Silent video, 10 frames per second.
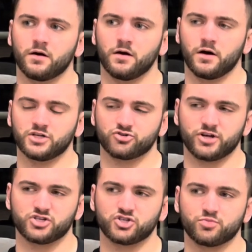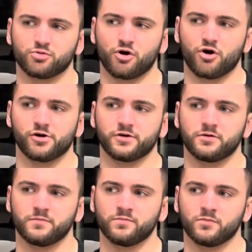I train super hard,
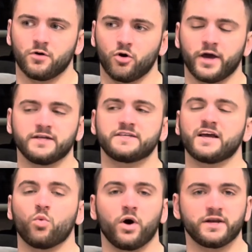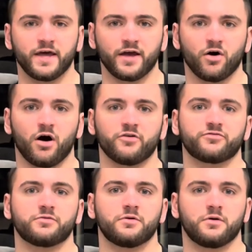okay, take one day off.
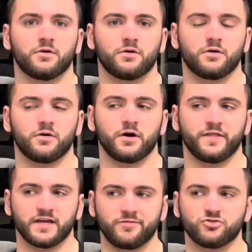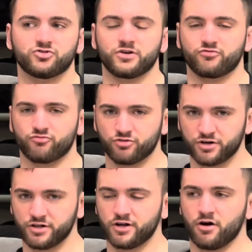I think if you train
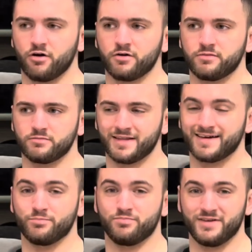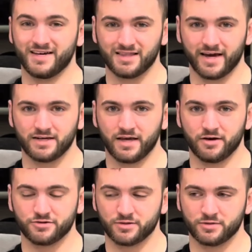really hard, like a big leg day or
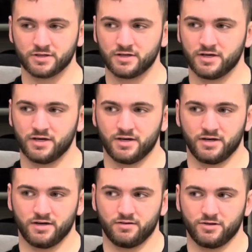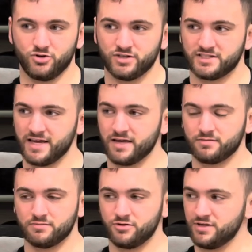something, you
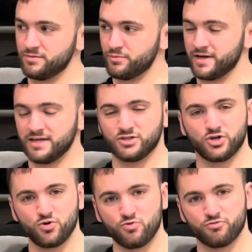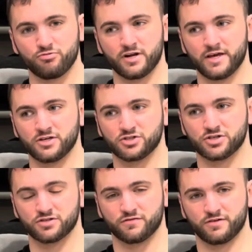might need 2 or 3 days
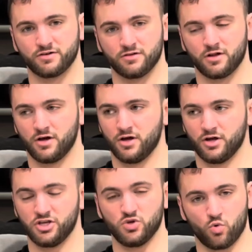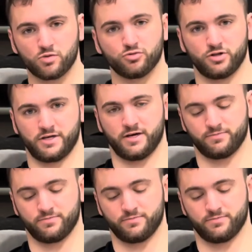just to feel normal again.